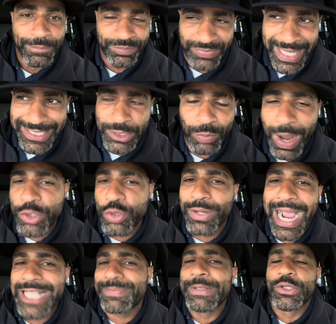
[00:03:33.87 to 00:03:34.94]
This is why you
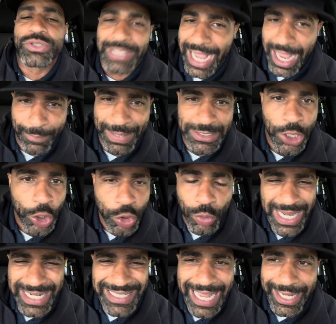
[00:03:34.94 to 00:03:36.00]
guys make those comments. You
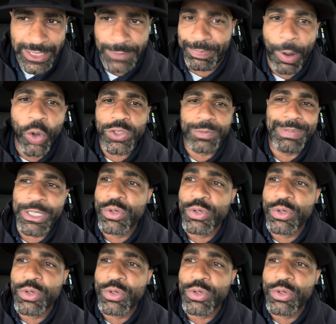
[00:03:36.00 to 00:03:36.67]
cannot expose me.